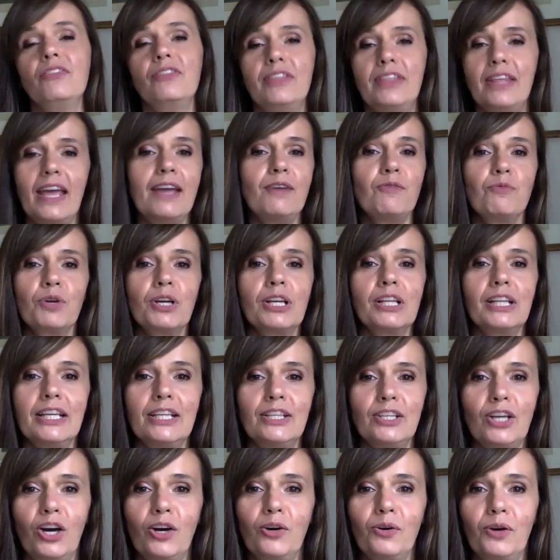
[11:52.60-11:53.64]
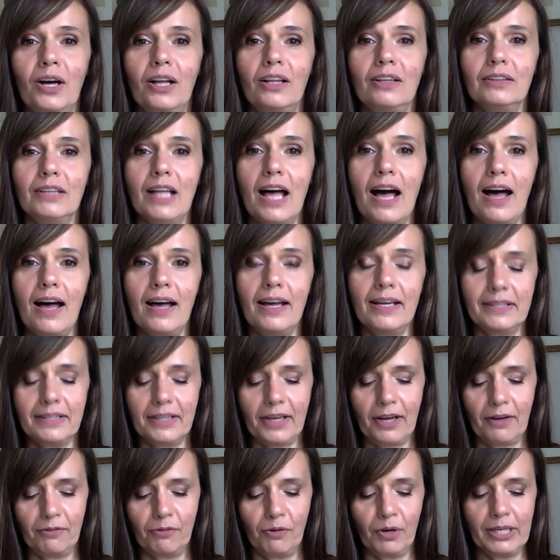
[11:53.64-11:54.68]
they really know a lot
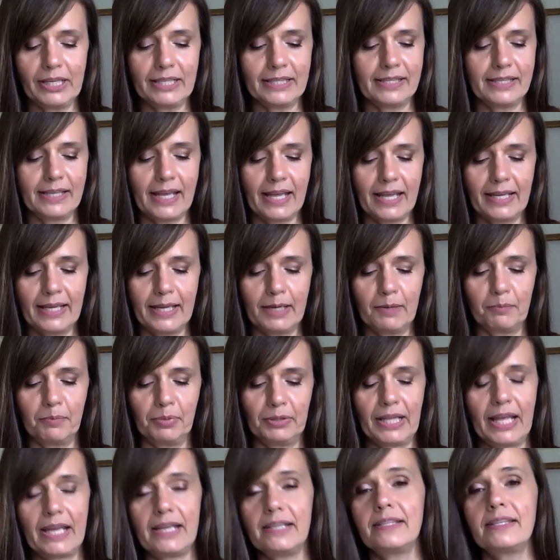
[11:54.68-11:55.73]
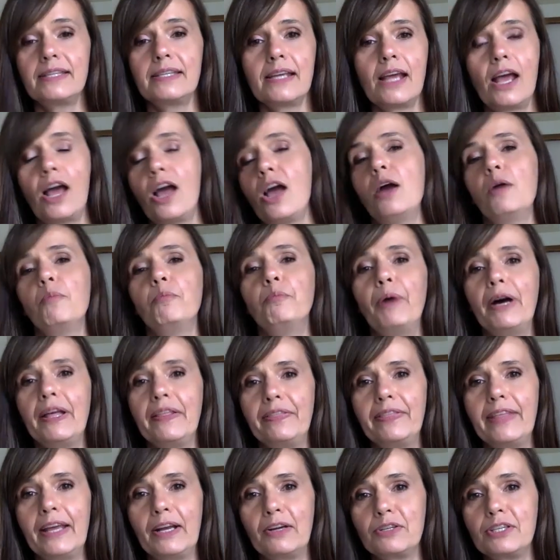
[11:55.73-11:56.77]
of what is taking place, but
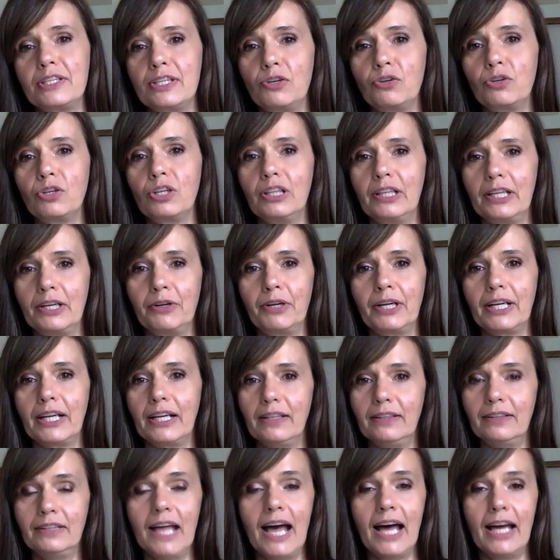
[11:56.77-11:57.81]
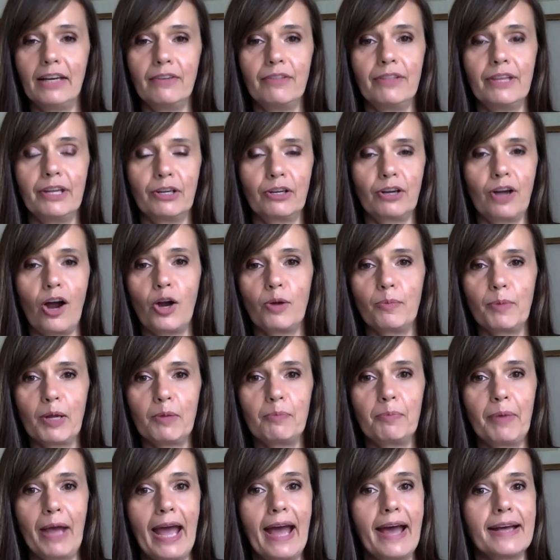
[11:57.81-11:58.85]
they're still clearing a lot of their karmic
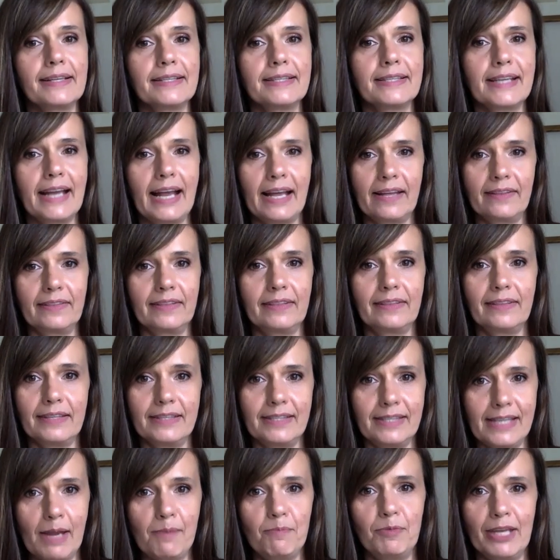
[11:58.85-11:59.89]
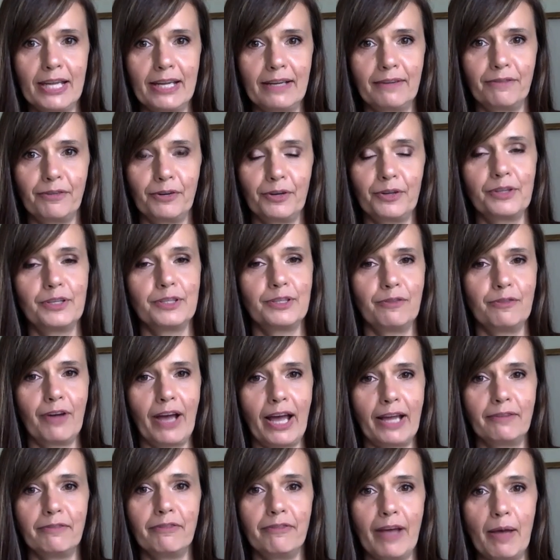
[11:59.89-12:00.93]
past. And the same thing for the
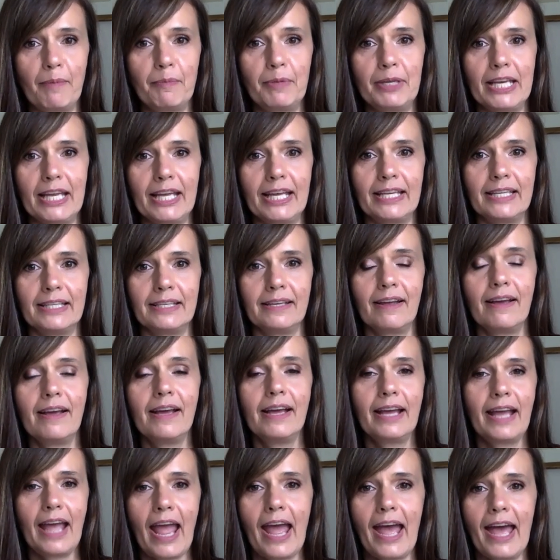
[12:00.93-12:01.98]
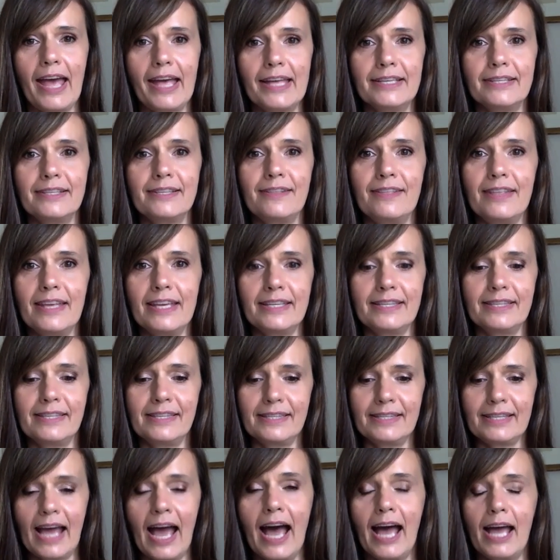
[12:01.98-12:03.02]
divine feminine. And this
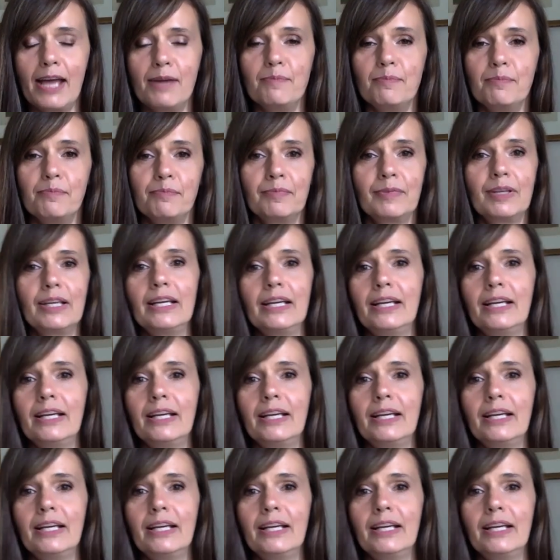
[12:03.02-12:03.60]
time,